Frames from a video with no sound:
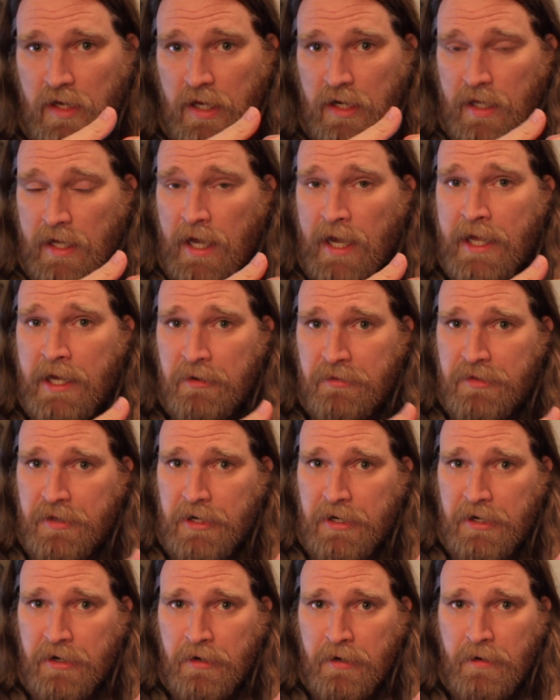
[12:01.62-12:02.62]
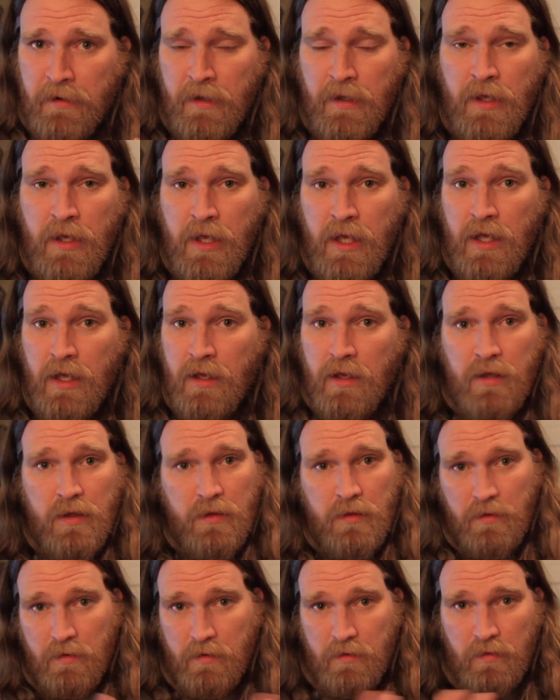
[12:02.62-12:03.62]
got a guy out there.
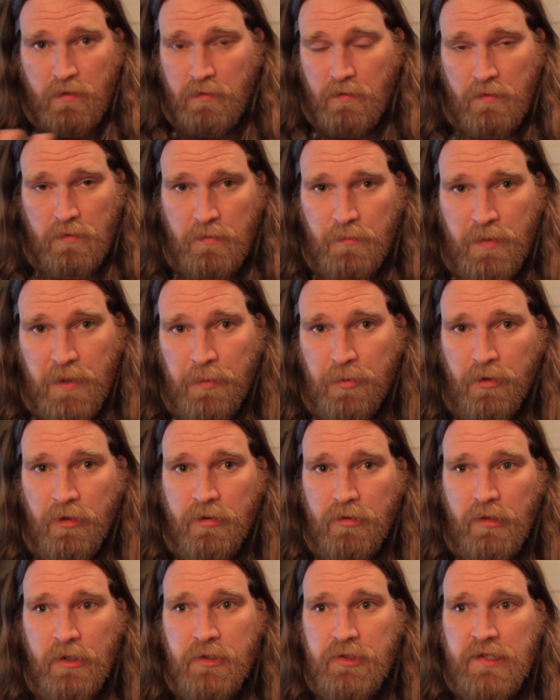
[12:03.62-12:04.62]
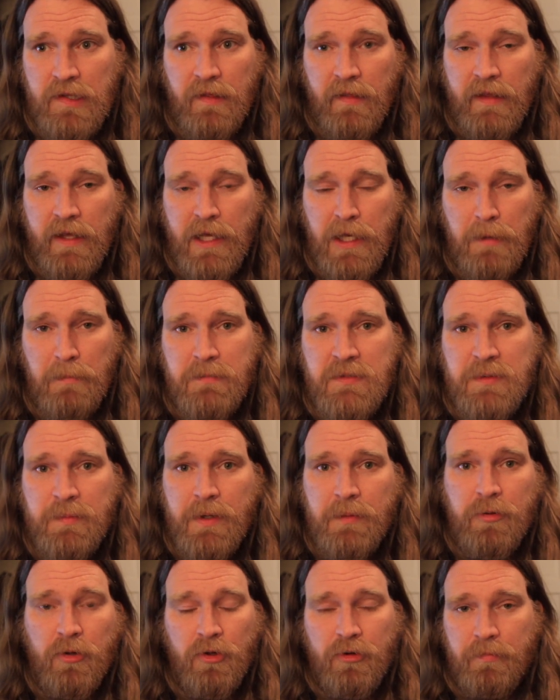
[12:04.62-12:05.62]
People are losing limbs.
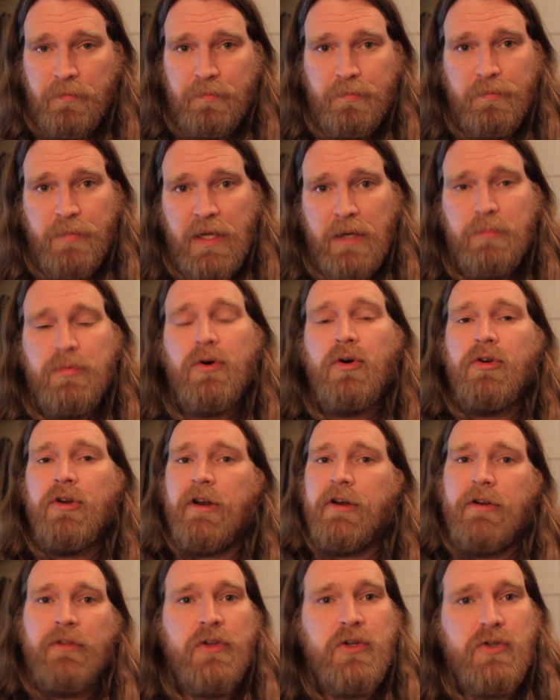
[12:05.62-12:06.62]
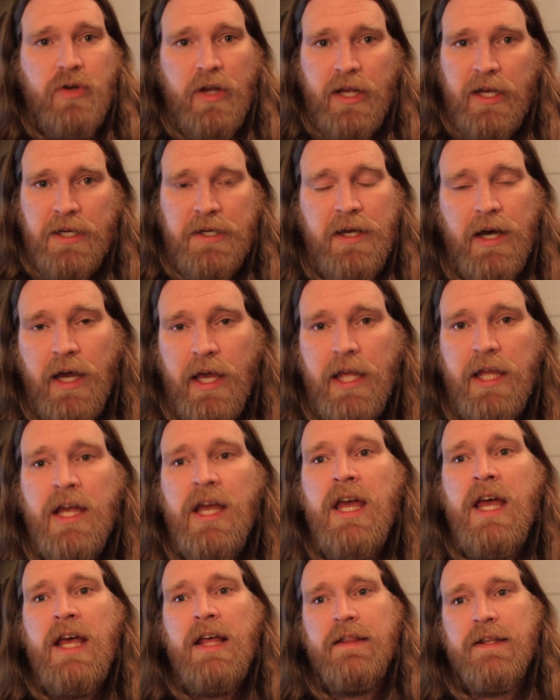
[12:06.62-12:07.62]
People are being pulled under the train and dying.
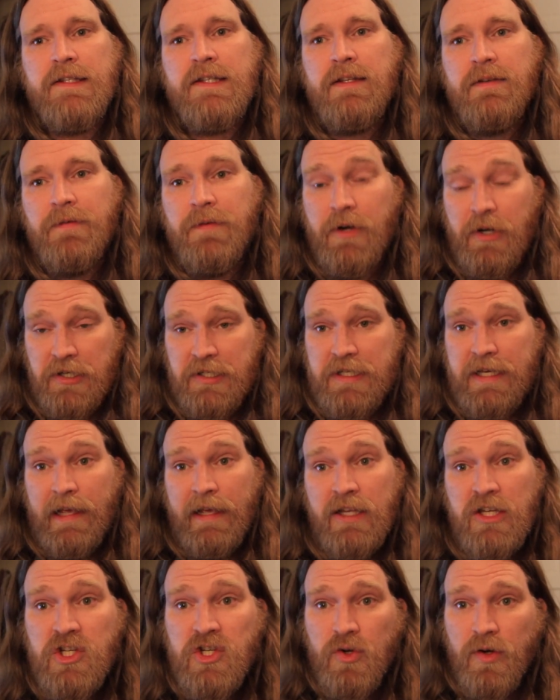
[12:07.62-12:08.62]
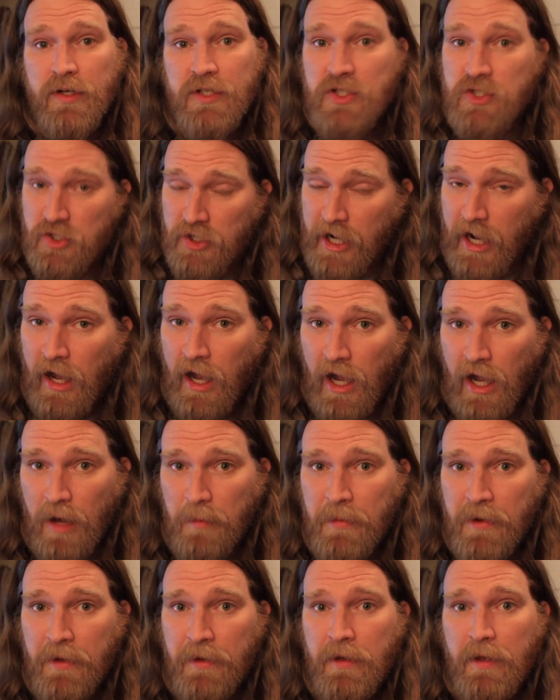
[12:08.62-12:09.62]
This is a very dangerous
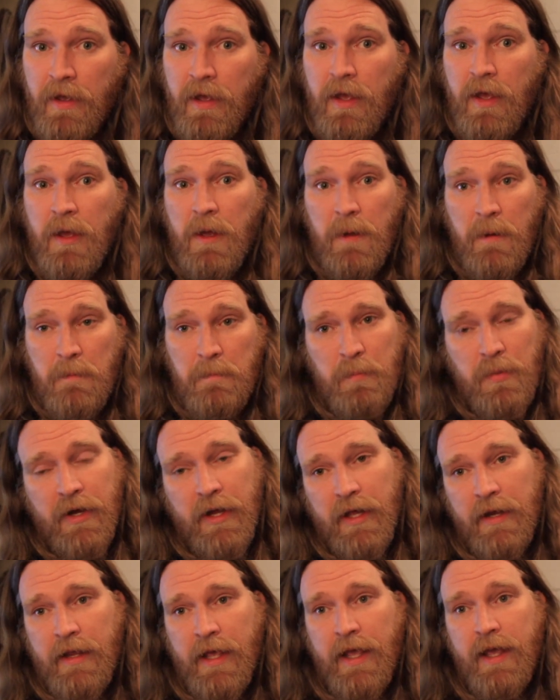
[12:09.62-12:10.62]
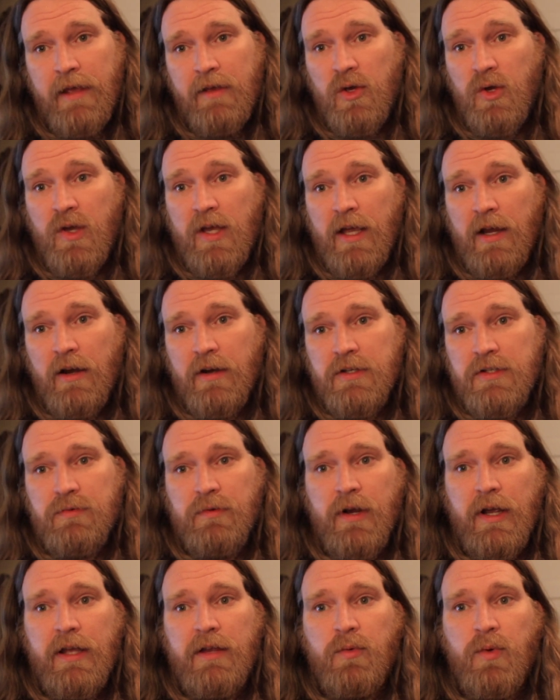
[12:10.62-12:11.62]
job. But hey, who cares,
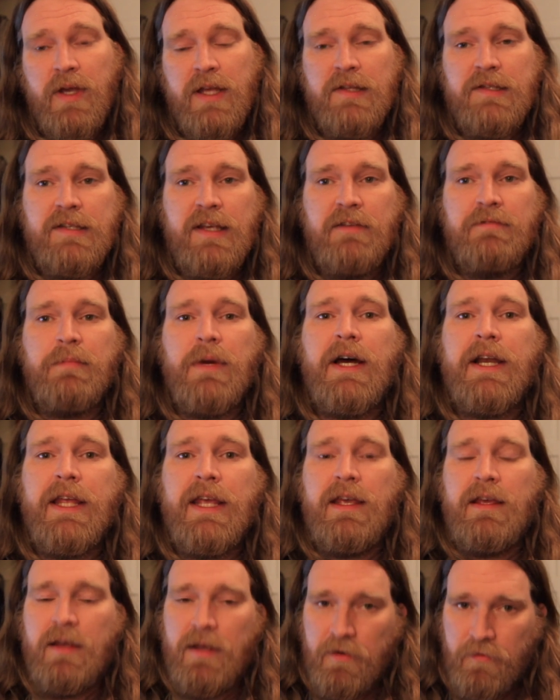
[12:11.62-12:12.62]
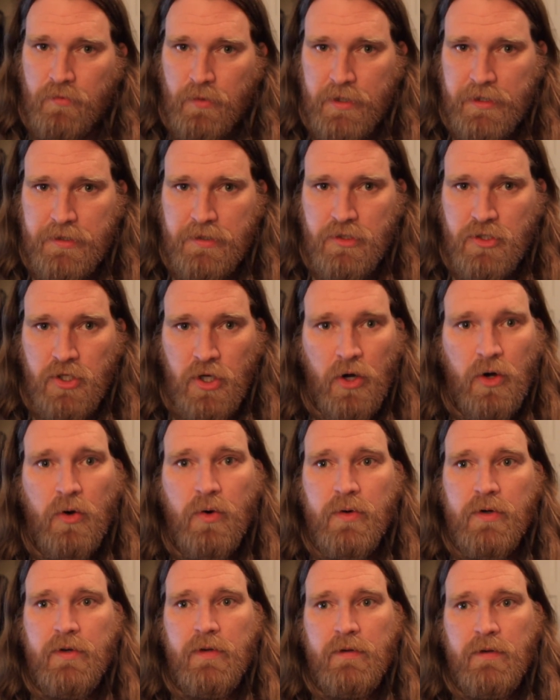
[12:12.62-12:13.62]
right? We can save money if we
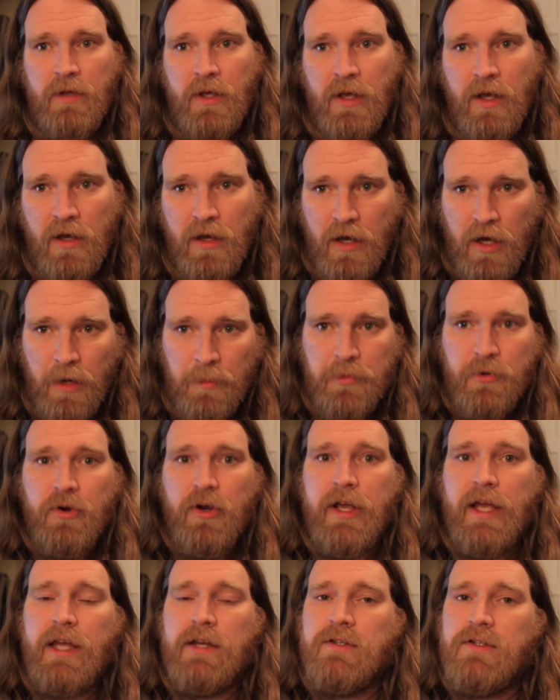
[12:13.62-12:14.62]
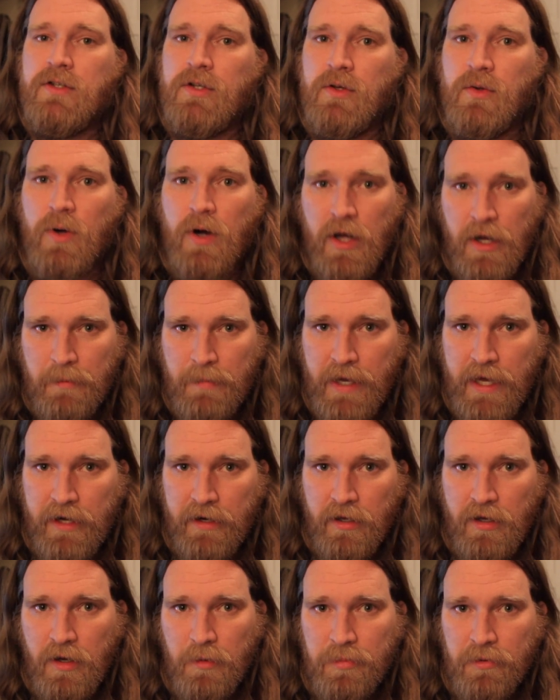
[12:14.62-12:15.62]
don't upgrade to
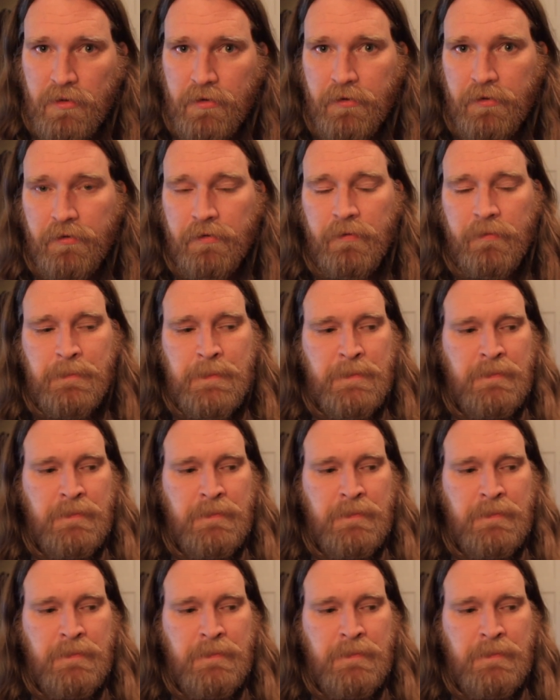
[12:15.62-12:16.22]
automatic couplers.